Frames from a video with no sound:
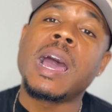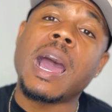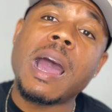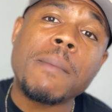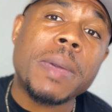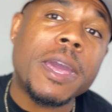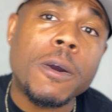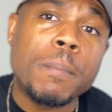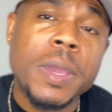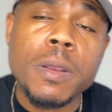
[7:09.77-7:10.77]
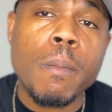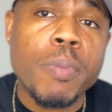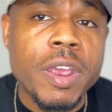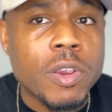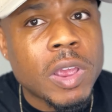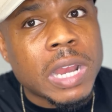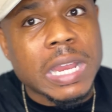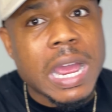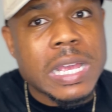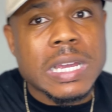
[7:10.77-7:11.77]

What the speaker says: I'm LB the Breeder. Like,